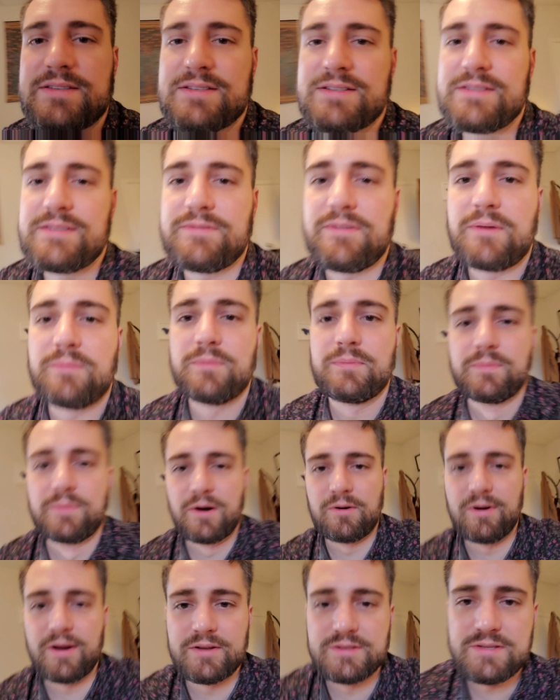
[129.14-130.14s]
it's from
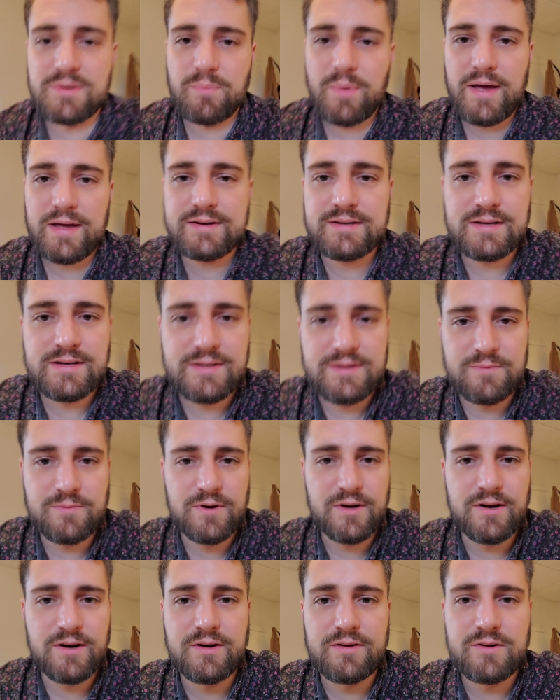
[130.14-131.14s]
around Tibet,
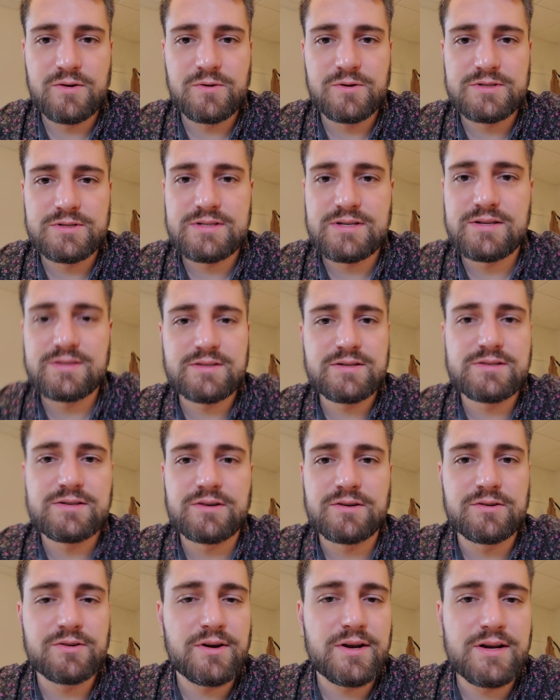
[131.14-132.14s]
where quartz tends to
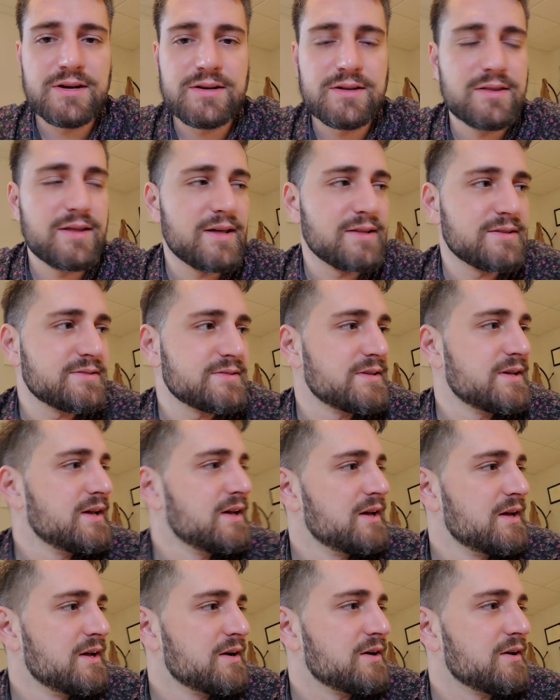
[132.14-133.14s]
turn green. That's
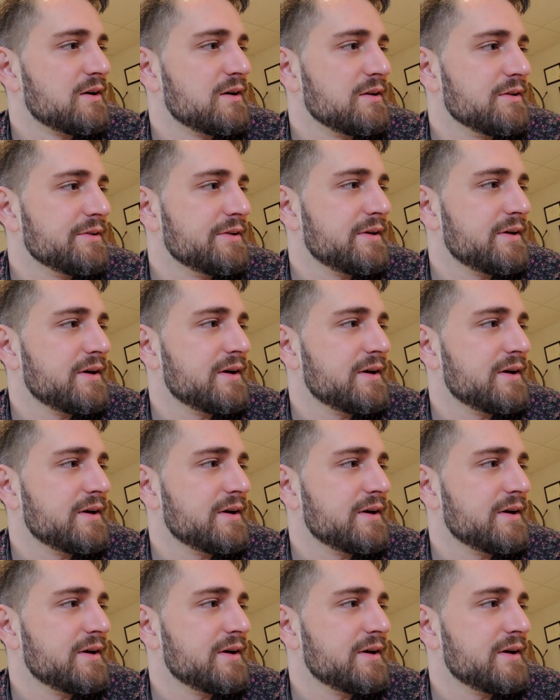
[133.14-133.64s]
called